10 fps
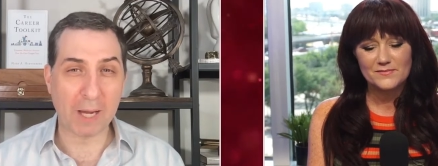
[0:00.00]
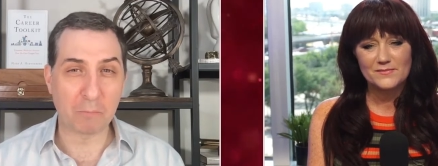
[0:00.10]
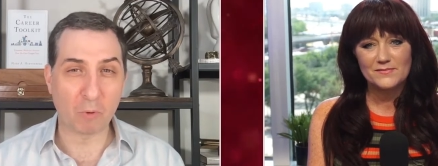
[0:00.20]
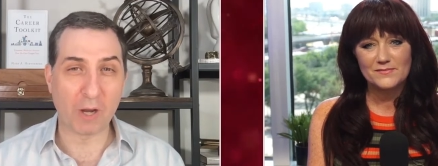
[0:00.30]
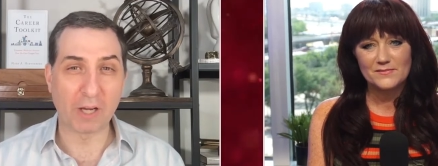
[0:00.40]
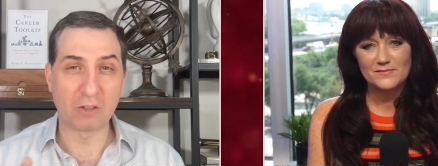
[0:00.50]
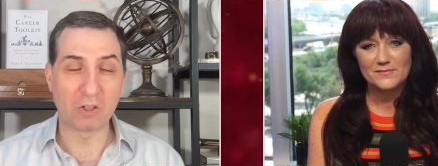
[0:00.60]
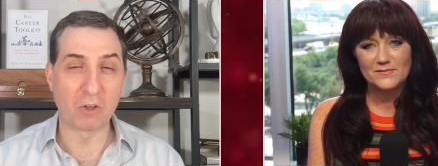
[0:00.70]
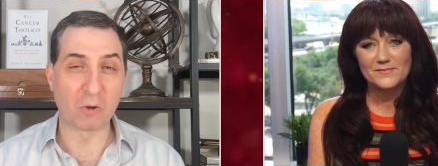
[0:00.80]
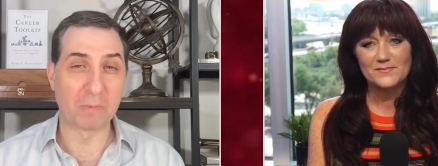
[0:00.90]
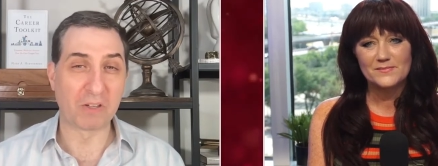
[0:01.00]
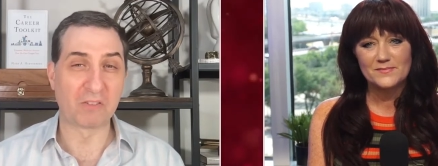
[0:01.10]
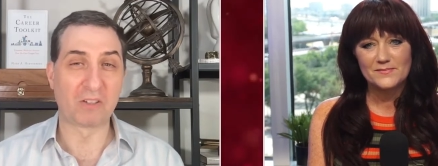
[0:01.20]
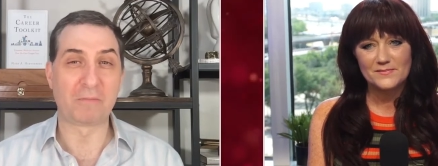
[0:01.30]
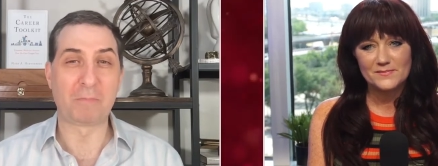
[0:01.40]
Speaker 1: I bring to your
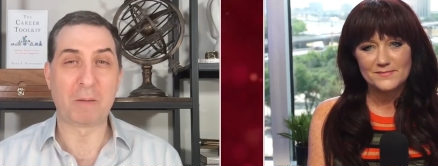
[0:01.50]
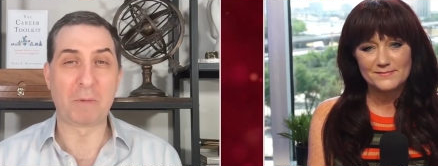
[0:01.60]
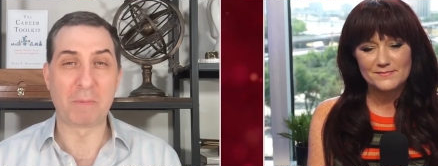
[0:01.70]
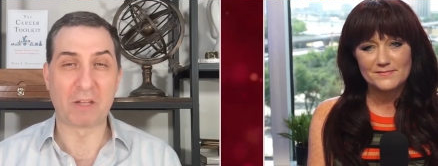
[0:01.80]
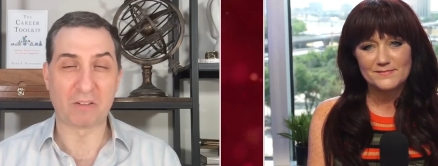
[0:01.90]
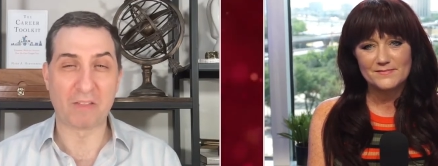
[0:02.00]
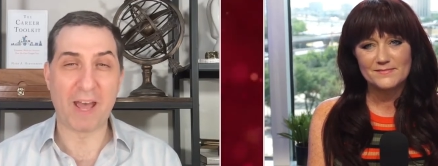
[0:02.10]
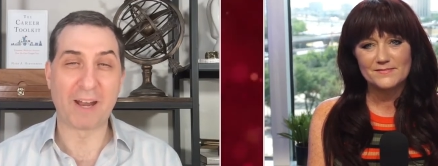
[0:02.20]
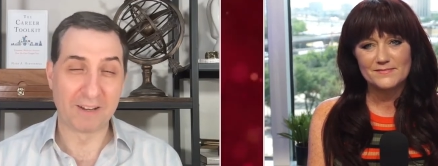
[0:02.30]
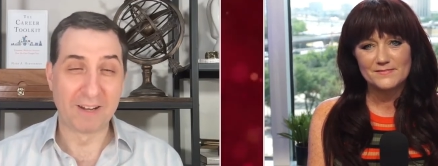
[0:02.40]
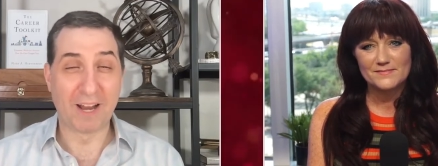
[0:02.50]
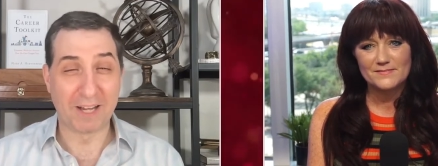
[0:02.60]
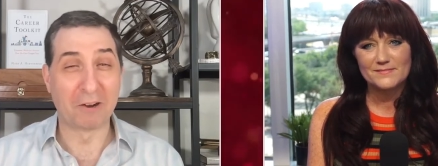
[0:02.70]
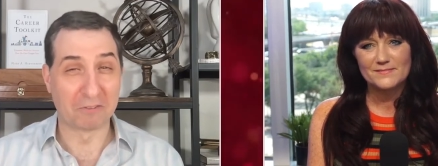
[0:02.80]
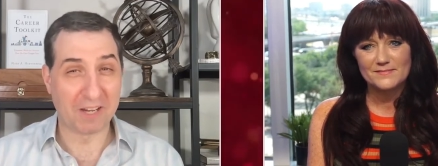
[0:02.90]
business and pay me based on that. And
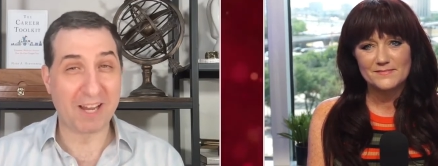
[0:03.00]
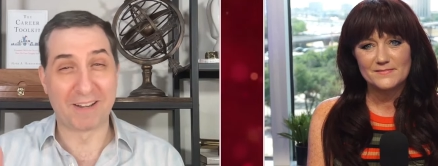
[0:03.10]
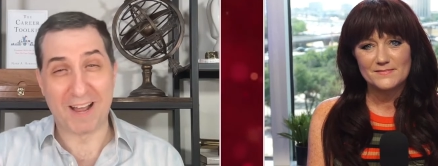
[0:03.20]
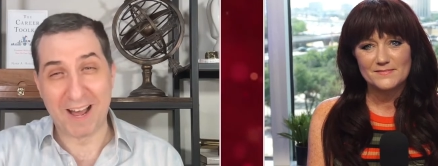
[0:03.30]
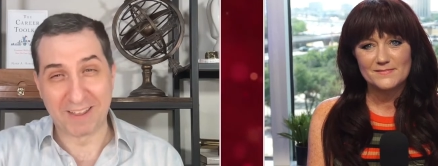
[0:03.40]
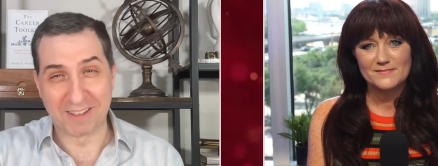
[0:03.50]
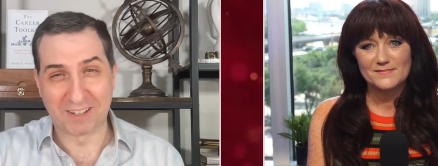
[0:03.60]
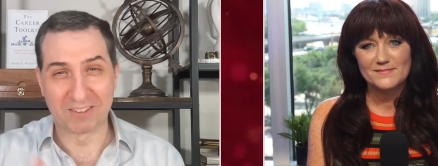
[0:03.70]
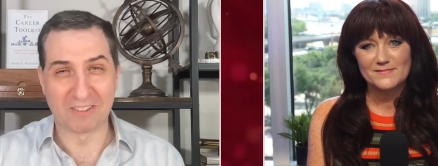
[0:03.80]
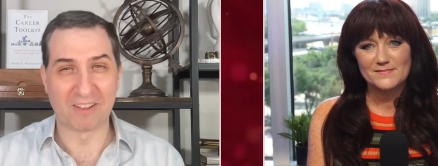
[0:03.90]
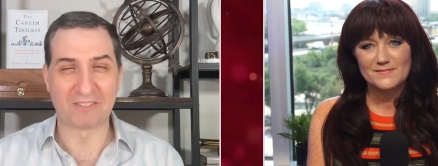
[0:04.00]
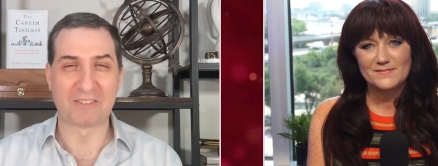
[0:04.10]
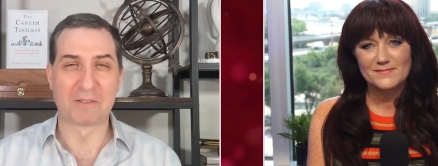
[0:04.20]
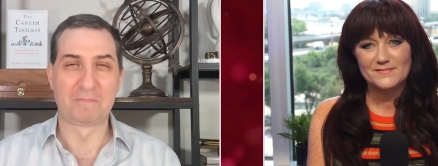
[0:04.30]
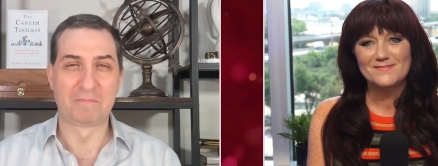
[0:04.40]
here's a hint, I think it's
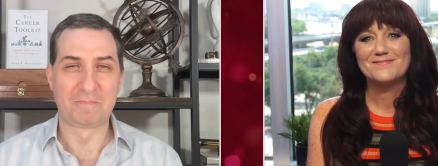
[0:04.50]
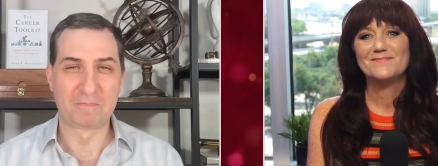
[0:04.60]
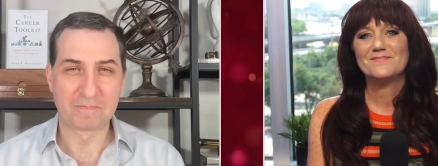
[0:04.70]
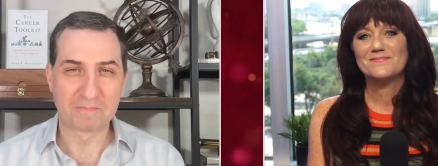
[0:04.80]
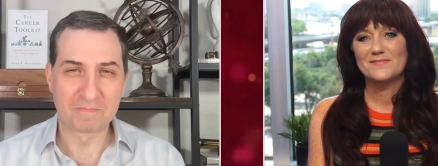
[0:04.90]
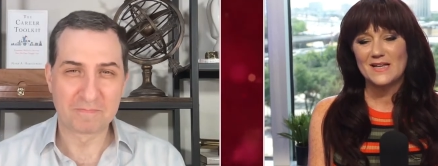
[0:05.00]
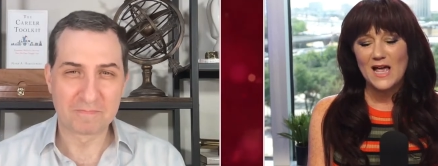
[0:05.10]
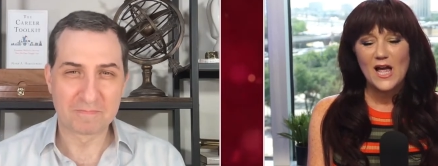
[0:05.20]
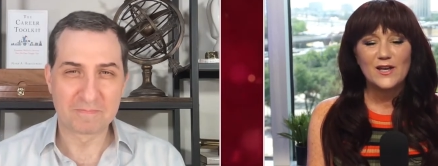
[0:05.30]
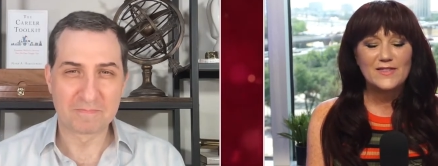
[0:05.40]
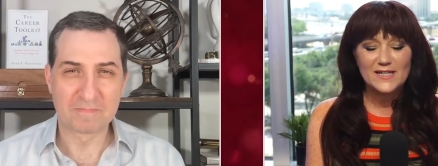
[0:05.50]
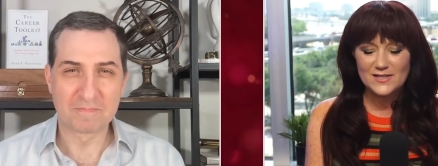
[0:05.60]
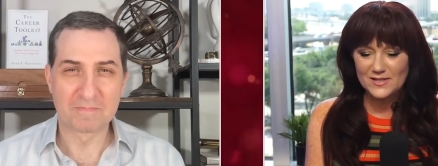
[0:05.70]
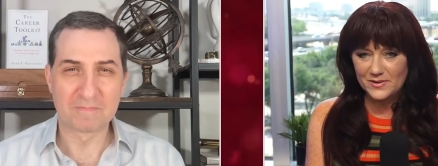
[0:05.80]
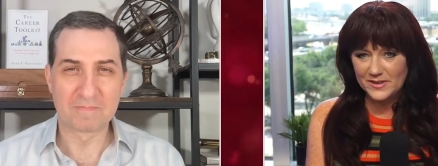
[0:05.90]
this.
Speaker 2: That's
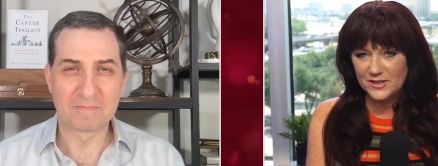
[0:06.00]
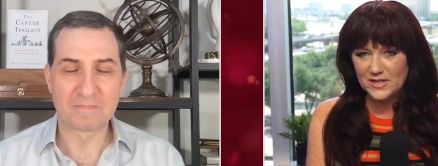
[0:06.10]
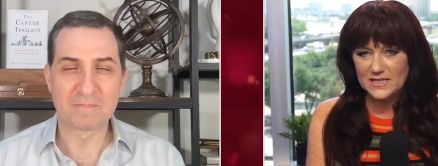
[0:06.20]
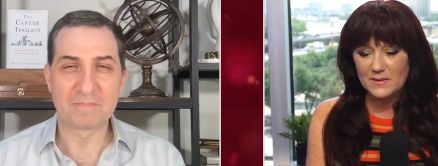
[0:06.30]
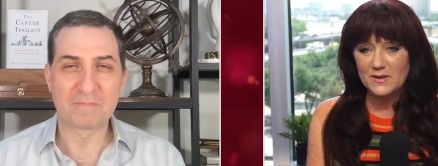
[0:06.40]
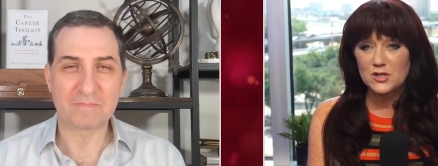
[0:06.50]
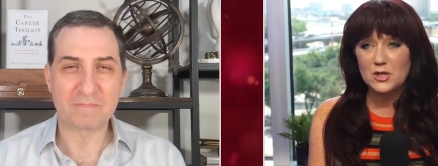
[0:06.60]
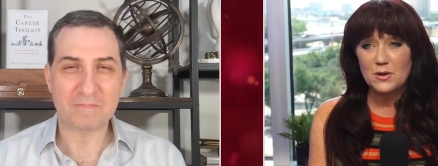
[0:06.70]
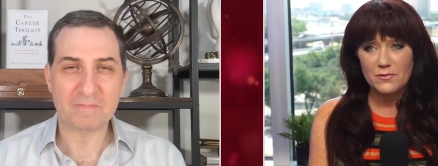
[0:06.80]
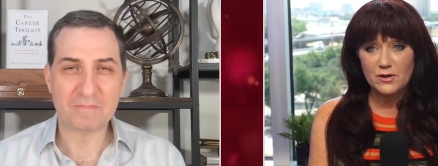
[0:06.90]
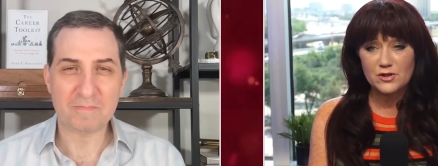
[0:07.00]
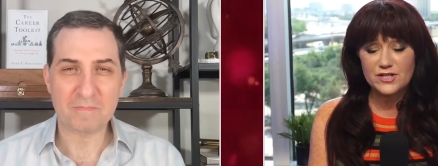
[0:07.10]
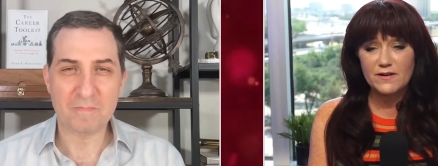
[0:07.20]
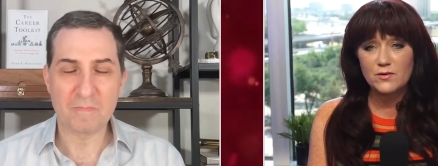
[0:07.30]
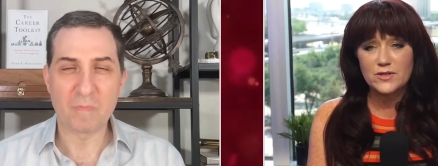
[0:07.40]
so interesting because you know, there's
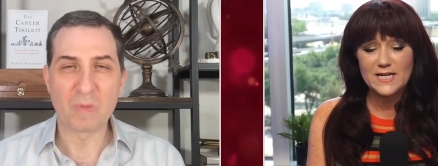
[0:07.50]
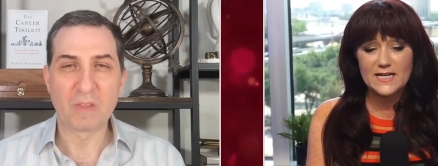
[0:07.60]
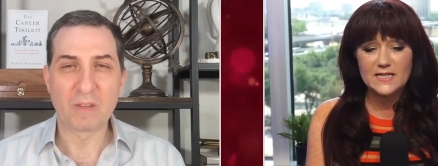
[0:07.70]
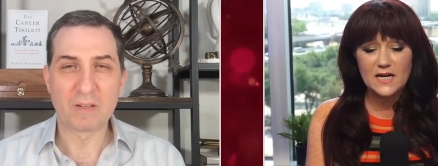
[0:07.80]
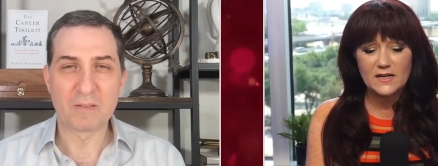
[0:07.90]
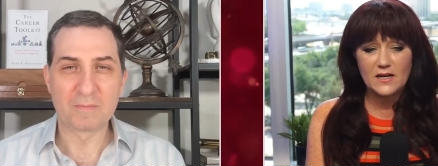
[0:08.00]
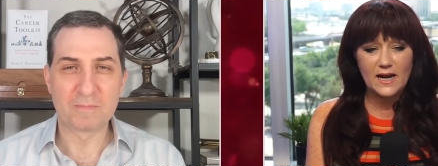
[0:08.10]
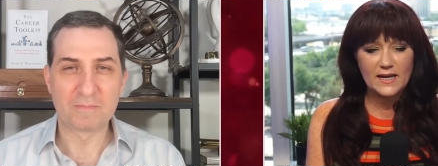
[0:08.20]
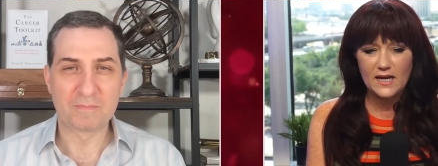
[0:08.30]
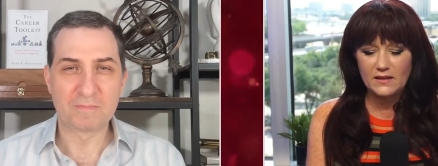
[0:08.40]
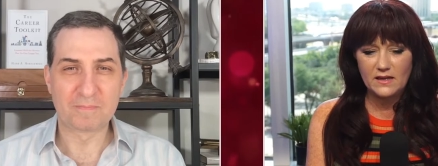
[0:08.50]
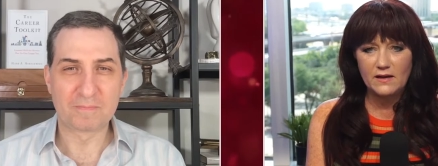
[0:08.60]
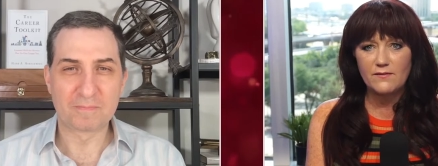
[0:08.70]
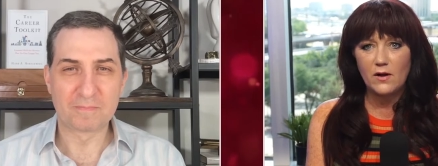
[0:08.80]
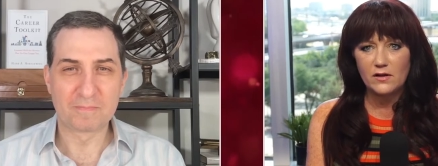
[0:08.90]
several states and I, I can't think of
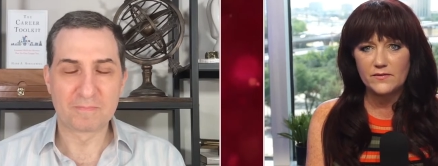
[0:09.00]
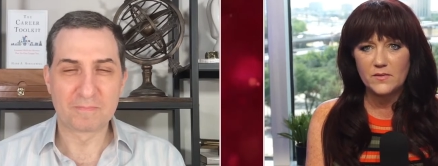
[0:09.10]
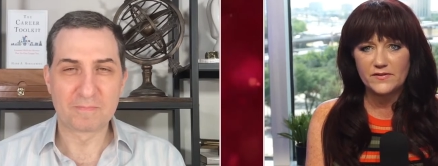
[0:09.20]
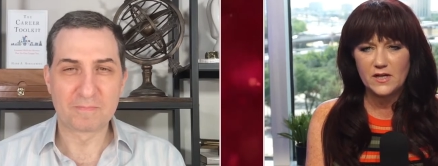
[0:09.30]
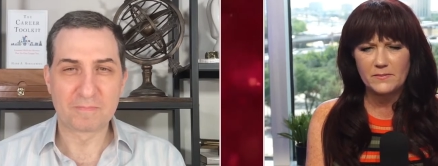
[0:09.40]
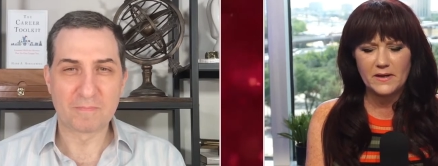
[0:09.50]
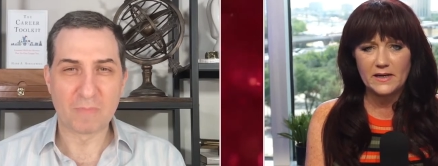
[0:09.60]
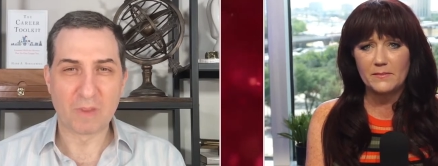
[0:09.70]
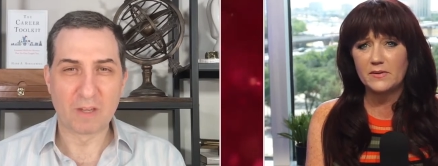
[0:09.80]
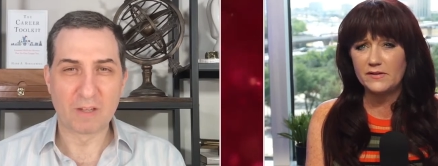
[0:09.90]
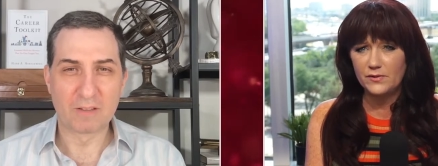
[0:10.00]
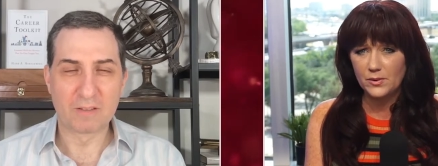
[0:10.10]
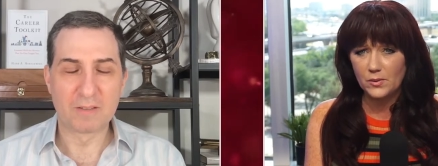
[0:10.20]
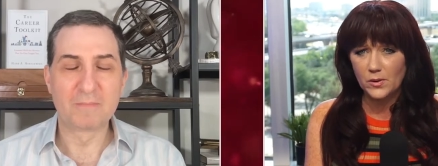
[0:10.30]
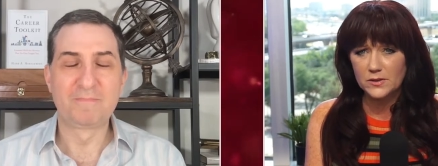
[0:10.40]
all of them off the top of my head. I believe New
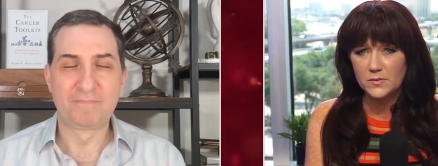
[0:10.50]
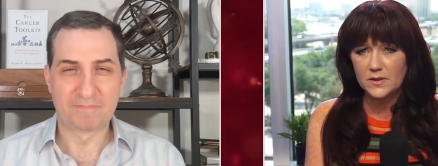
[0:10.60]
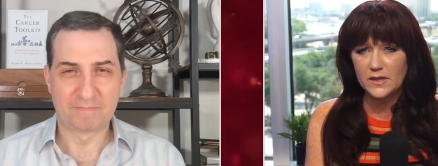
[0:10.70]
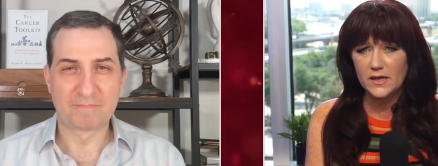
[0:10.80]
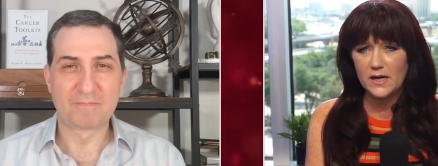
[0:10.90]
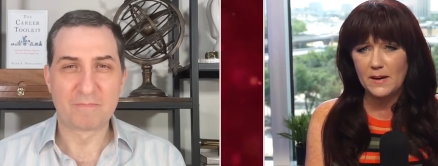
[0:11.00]
York's one,